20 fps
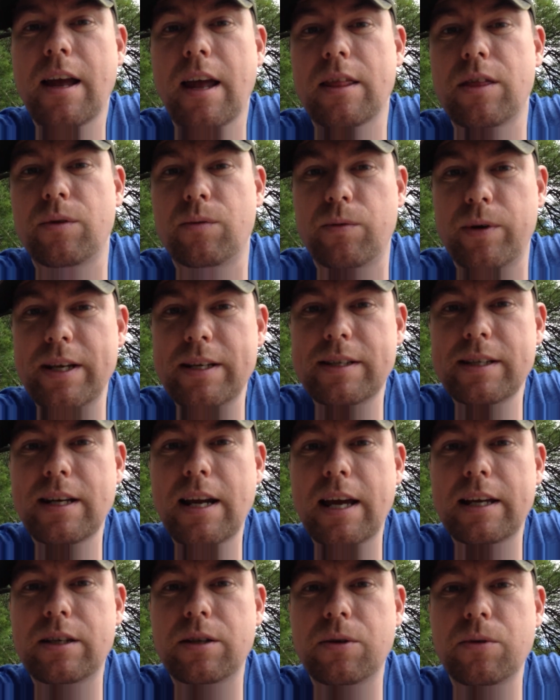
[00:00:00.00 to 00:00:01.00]
And the
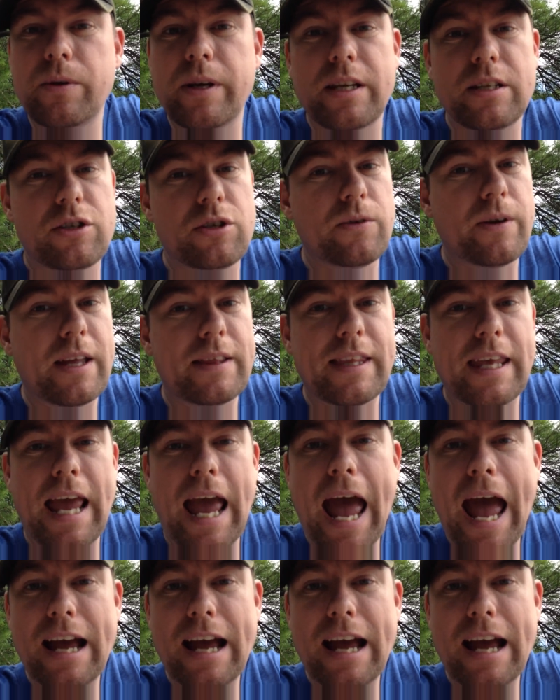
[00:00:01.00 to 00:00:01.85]
reason I do is you get the